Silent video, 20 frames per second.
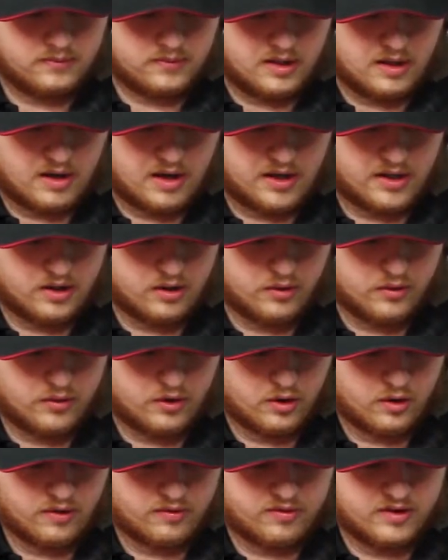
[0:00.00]
Now, I don't
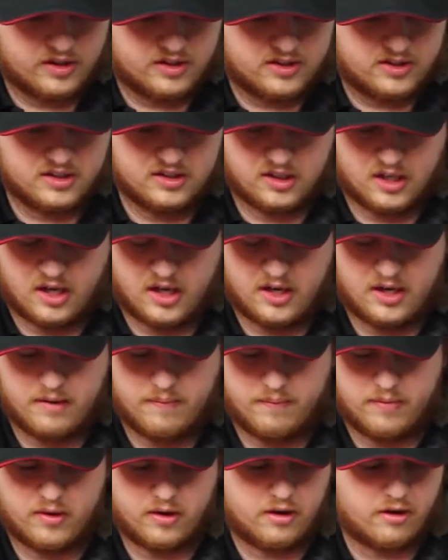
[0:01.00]
know if this is
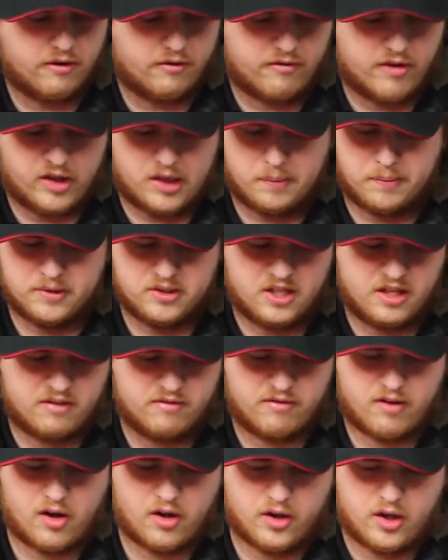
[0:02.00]
on fifty
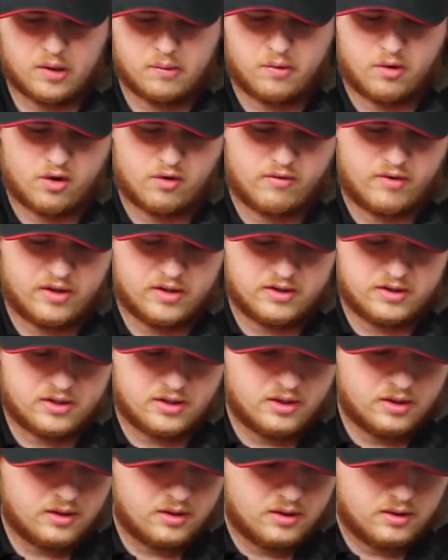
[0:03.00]
percent volume or if it's...